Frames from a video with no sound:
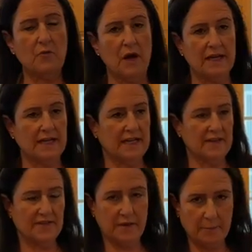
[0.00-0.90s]
want to
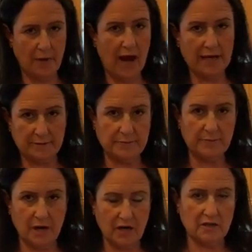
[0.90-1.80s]
get the bottom
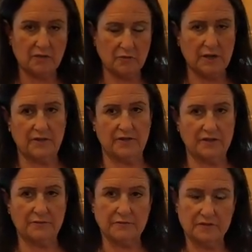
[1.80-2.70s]
part where
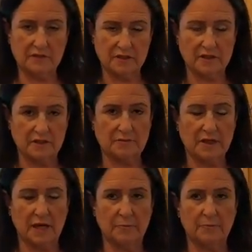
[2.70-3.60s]
the the
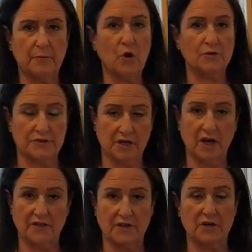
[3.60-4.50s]
um, bolts
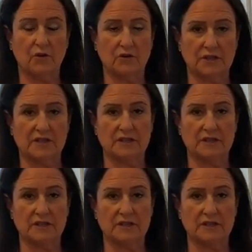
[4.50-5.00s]
are that are holding the